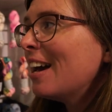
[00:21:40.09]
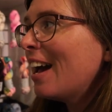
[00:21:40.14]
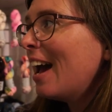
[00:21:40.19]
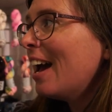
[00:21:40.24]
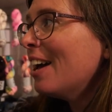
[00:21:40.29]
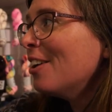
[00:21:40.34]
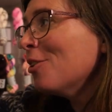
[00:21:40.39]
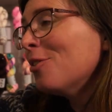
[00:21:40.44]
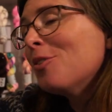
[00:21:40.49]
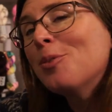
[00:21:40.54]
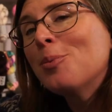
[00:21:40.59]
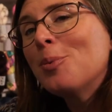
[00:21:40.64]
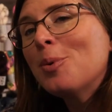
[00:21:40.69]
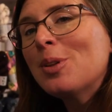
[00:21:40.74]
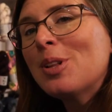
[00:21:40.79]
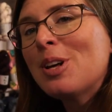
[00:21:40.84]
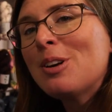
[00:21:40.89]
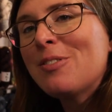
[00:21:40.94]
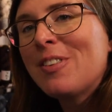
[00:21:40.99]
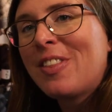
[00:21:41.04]
and on the
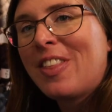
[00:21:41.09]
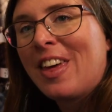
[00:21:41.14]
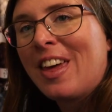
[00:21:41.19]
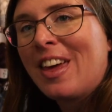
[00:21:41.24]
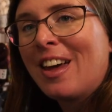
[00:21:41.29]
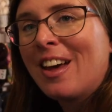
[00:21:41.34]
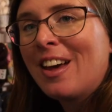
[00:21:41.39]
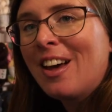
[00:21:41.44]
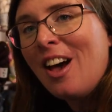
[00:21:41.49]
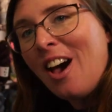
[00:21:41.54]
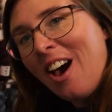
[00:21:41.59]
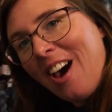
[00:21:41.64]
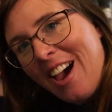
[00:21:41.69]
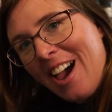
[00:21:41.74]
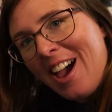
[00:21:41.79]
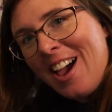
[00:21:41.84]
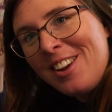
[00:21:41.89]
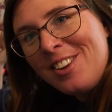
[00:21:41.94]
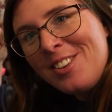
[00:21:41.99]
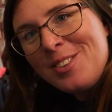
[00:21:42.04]
wall over there
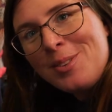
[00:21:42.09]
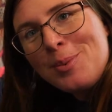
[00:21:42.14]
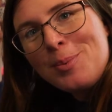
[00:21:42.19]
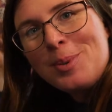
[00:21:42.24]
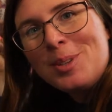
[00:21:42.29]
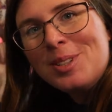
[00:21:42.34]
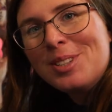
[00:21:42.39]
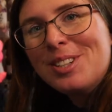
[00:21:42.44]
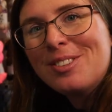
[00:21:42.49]
and on the wall